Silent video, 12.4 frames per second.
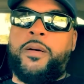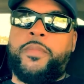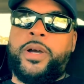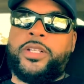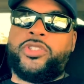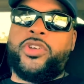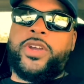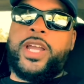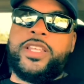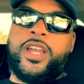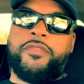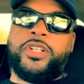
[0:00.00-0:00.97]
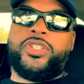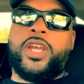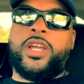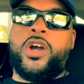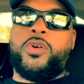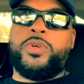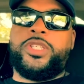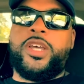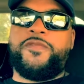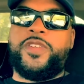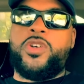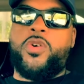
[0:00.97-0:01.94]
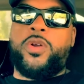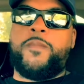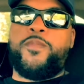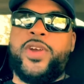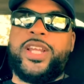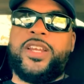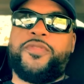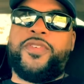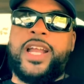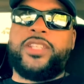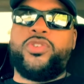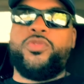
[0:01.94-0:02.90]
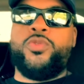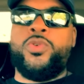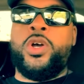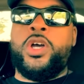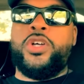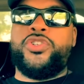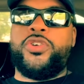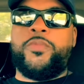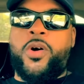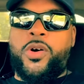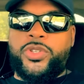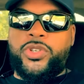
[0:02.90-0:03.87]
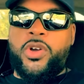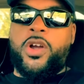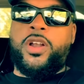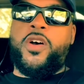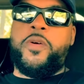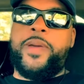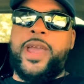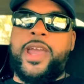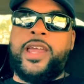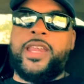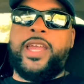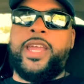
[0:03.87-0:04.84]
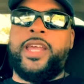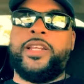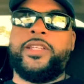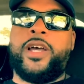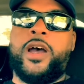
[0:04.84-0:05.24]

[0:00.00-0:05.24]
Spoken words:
But Sergey Derevchenko is definitely going to bring the fight to Jermall Charlo, man. And